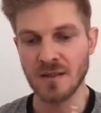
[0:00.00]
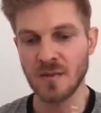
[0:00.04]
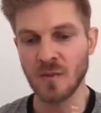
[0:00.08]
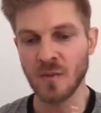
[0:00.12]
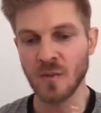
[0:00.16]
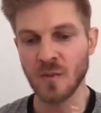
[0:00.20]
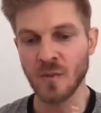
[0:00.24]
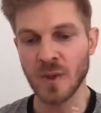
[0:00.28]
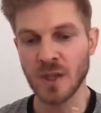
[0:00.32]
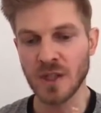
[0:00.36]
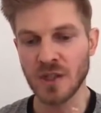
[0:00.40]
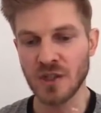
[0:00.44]

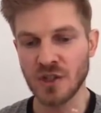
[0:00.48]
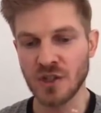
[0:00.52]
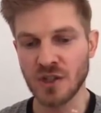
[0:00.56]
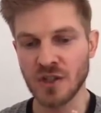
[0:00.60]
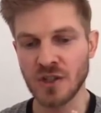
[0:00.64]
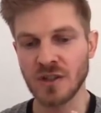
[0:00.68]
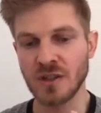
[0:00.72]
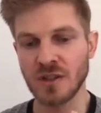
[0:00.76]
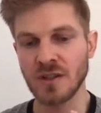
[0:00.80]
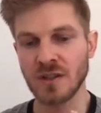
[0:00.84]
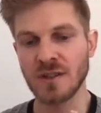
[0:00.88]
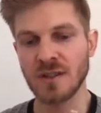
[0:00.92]

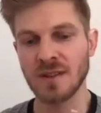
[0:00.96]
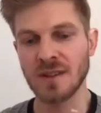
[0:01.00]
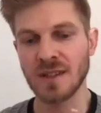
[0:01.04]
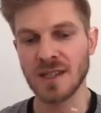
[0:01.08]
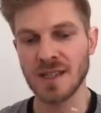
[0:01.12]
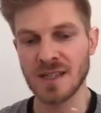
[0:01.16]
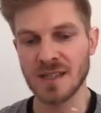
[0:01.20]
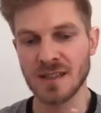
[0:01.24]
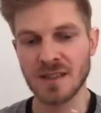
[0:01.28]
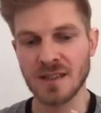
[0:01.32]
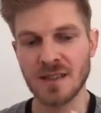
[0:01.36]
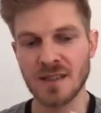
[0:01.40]
which
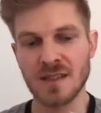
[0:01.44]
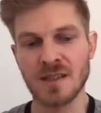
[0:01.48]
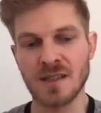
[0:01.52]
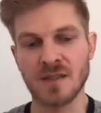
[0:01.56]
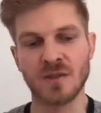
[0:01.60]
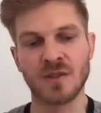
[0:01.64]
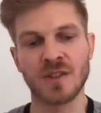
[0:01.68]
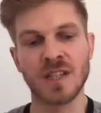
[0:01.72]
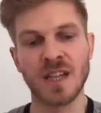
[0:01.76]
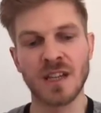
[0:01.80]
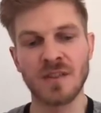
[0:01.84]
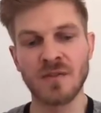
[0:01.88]
distance
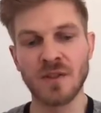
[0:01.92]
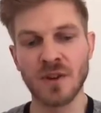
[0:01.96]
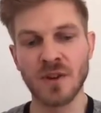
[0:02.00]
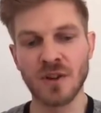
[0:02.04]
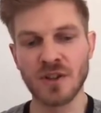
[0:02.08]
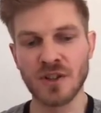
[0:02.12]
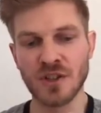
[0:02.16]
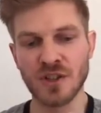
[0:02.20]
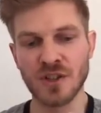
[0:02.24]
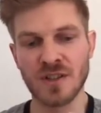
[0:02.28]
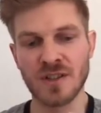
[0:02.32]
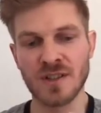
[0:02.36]
or
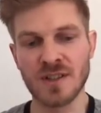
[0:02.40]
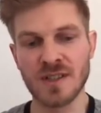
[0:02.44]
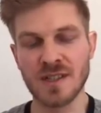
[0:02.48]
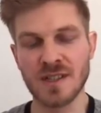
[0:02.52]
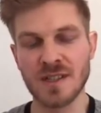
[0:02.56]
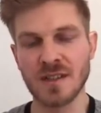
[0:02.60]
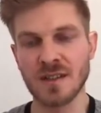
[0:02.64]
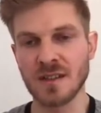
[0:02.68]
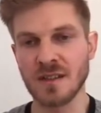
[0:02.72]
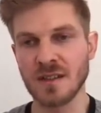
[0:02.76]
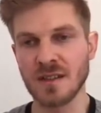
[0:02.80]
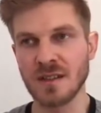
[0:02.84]

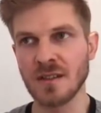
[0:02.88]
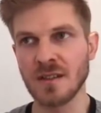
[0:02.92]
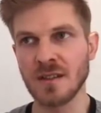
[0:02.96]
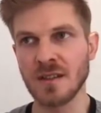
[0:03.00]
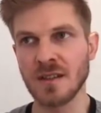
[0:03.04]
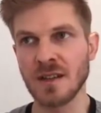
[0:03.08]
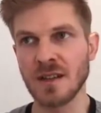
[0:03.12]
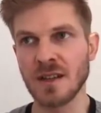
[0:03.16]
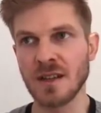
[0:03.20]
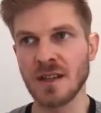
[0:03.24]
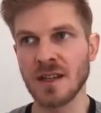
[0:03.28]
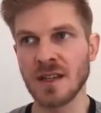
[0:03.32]
divergence
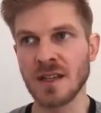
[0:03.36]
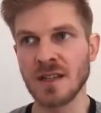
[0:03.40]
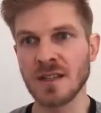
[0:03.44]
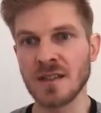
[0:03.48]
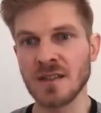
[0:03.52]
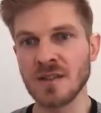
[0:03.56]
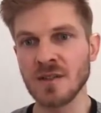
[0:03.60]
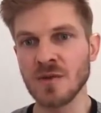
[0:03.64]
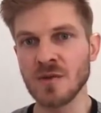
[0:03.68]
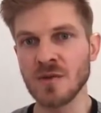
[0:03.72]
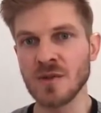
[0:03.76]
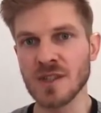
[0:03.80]

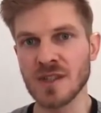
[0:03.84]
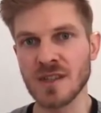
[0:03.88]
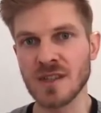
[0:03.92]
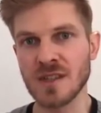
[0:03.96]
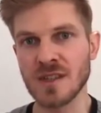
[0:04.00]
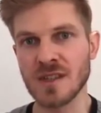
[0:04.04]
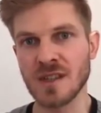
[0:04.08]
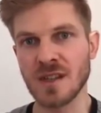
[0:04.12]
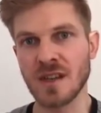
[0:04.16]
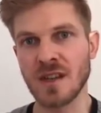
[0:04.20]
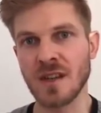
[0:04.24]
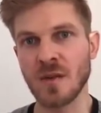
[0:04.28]

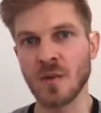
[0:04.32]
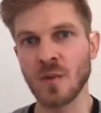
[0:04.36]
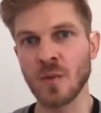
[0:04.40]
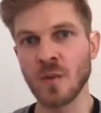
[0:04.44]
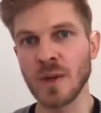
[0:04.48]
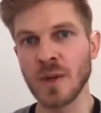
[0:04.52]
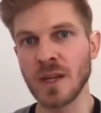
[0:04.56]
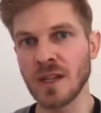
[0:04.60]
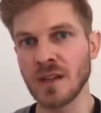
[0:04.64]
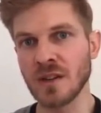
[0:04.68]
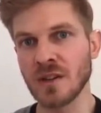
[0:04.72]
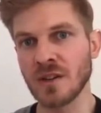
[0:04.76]
induces a
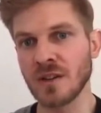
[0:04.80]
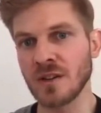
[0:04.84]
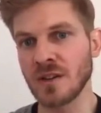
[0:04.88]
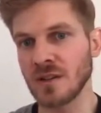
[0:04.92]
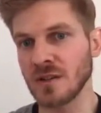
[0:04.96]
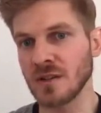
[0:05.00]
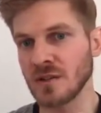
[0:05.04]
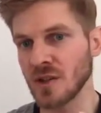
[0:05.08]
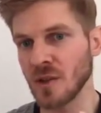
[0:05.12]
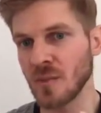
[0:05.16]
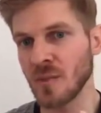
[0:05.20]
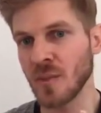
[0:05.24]

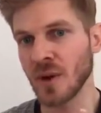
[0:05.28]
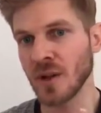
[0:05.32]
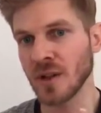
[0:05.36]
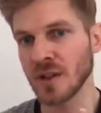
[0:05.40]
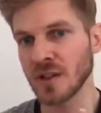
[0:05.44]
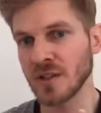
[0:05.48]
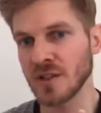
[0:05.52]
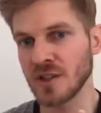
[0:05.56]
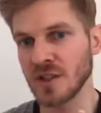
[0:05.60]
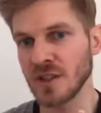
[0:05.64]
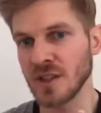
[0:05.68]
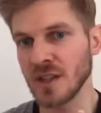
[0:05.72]
weaker
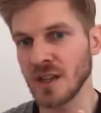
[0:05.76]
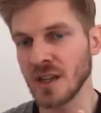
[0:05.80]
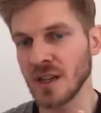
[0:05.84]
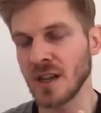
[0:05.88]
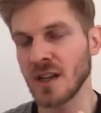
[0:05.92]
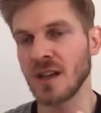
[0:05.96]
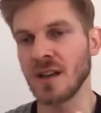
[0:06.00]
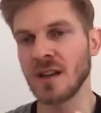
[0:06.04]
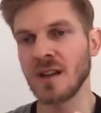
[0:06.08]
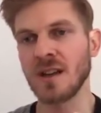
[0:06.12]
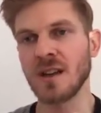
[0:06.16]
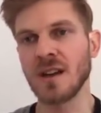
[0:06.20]
topology,
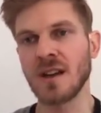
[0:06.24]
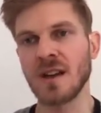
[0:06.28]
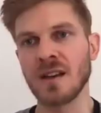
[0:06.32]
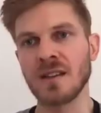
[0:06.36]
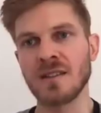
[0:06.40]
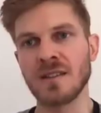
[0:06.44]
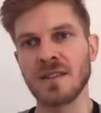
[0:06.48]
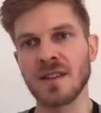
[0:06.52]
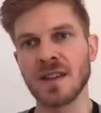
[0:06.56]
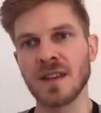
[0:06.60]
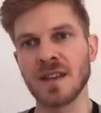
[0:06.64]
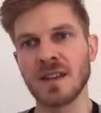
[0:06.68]

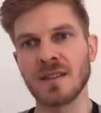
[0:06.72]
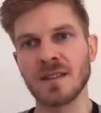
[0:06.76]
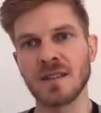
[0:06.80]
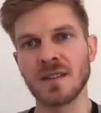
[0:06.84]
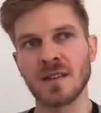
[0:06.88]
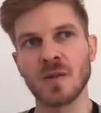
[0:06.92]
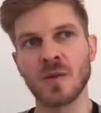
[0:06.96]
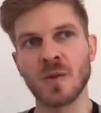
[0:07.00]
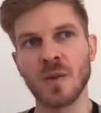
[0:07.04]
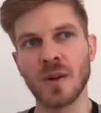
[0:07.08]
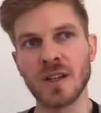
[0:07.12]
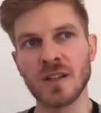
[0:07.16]
I think
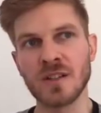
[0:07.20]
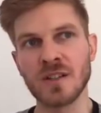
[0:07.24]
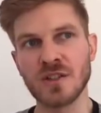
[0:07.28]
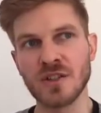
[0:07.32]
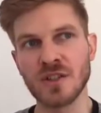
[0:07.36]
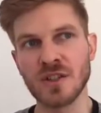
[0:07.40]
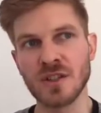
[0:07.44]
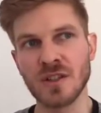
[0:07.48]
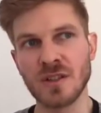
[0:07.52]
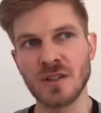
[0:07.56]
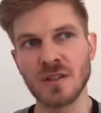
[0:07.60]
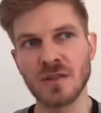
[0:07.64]
the
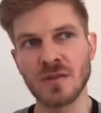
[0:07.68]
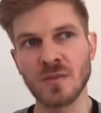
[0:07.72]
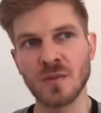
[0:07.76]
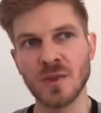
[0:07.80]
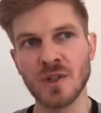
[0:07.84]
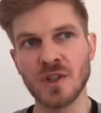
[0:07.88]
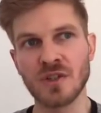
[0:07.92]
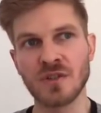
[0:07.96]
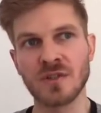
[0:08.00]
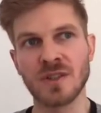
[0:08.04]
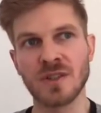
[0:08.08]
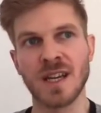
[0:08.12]
question
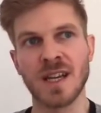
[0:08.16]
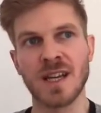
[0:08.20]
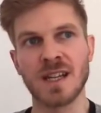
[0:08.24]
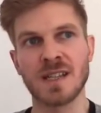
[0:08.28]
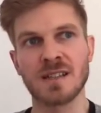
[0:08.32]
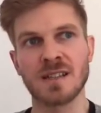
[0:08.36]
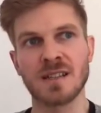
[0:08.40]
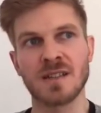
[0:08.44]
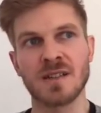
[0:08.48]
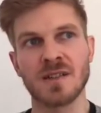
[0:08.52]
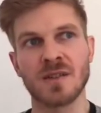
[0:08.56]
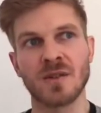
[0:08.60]
we should
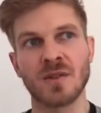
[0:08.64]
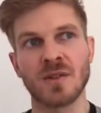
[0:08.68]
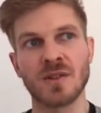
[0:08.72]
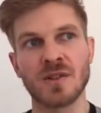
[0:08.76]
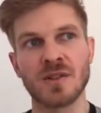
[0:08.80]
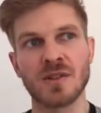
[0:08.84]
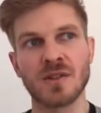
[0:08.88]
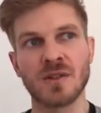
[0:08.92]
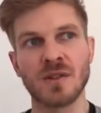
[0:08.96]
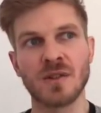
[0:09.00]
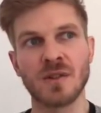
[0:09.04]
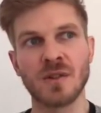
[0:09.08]
ask is
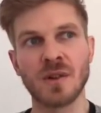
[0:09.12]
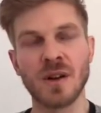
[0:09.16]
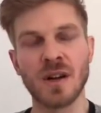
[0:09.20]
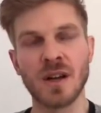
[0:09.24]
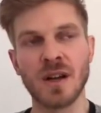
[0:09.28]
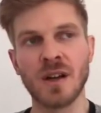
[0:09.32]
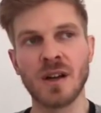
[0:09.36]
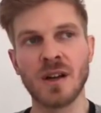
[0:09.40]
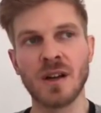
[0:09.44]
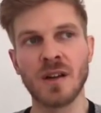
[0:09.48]
also,